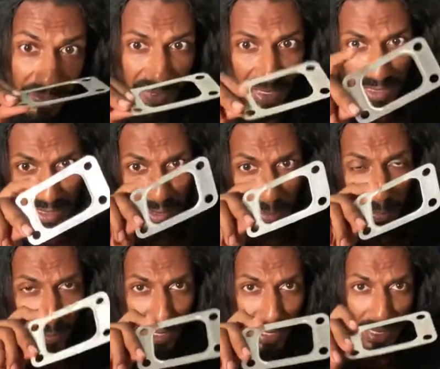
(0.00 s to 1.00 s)
This is a
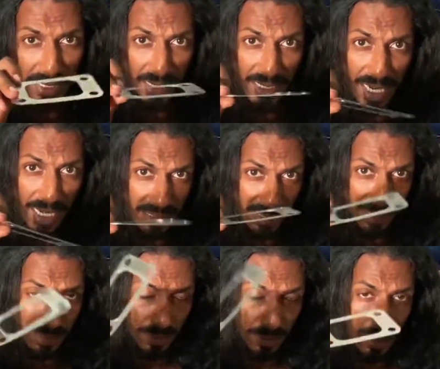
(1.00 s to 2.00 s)
pretty thick
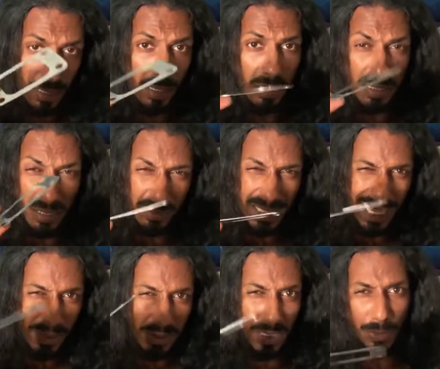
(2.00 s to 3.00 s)
gasket. Sometimes I